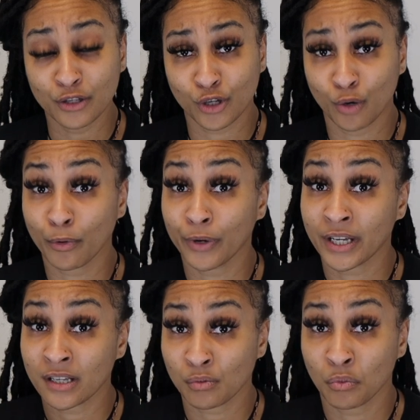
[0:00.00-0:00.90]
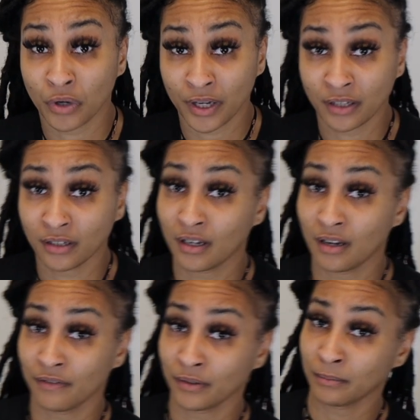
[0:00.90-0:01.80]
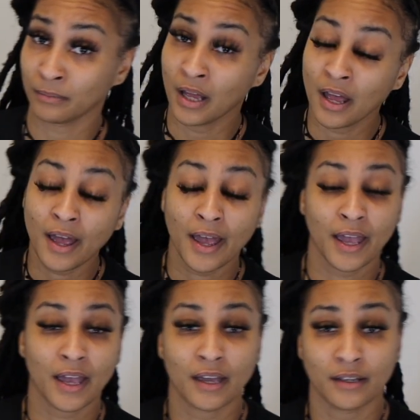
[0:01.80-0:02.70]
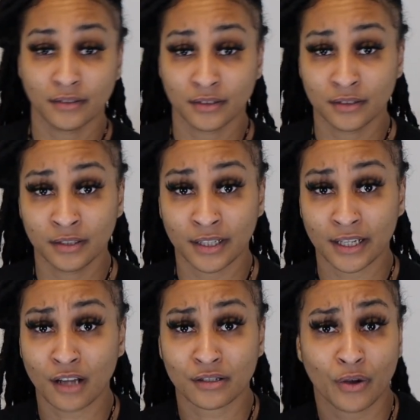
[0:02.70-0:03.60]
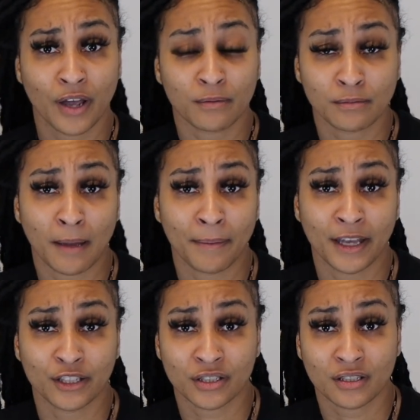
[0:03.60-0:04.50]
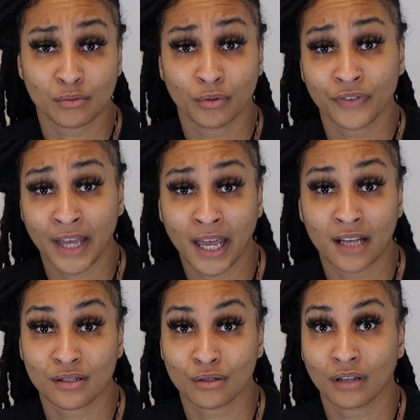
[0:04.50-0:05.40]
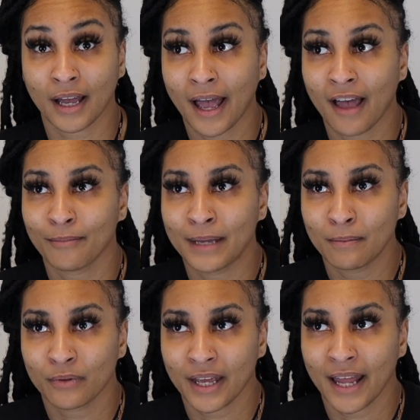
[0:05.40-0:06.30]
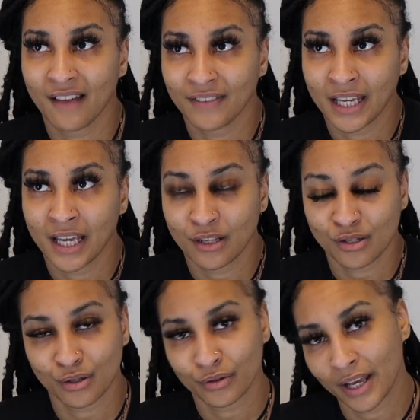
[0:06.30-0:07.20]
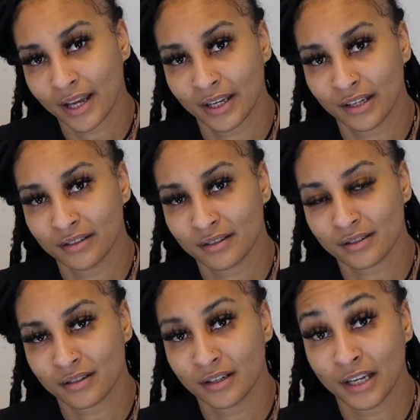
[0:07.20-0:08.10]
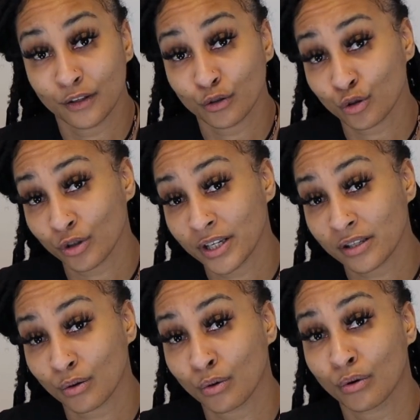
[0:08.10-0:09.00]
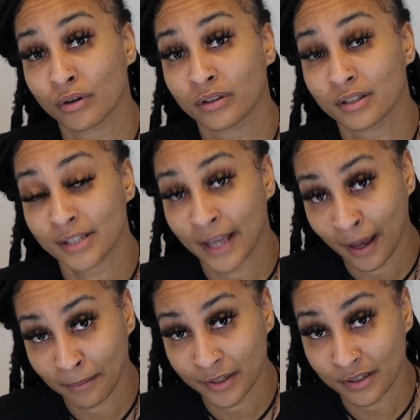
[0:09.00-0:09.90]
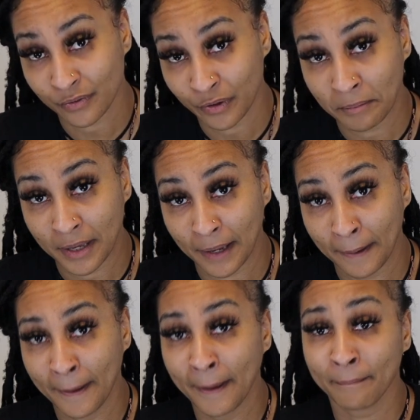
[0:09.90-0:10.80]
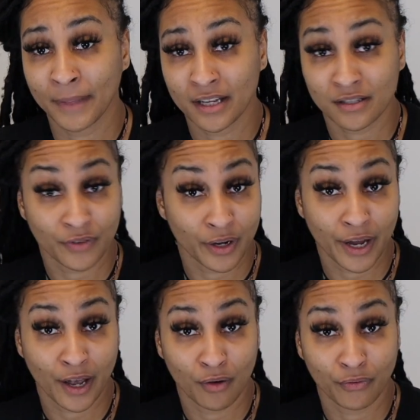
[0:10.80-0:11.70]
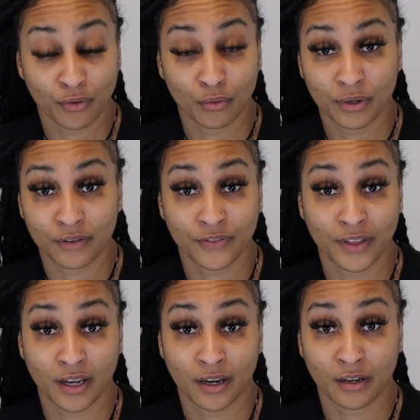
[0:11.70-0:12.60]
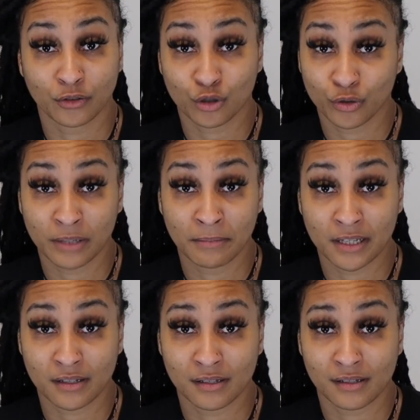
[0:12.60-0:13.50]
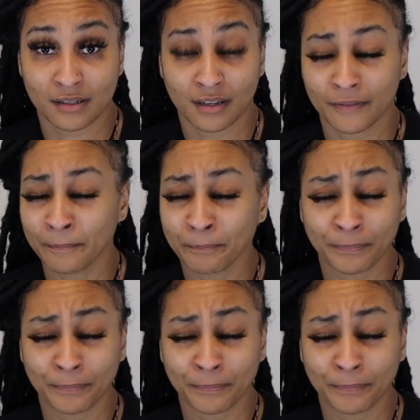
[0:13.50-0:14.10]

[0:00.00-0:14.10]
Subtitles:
Turmeric is one of them, and it also helps my patients with cancer. Like I have people that have cancer that gets either treats or the tablets from me, and it's very helpful with their treatments and stuff.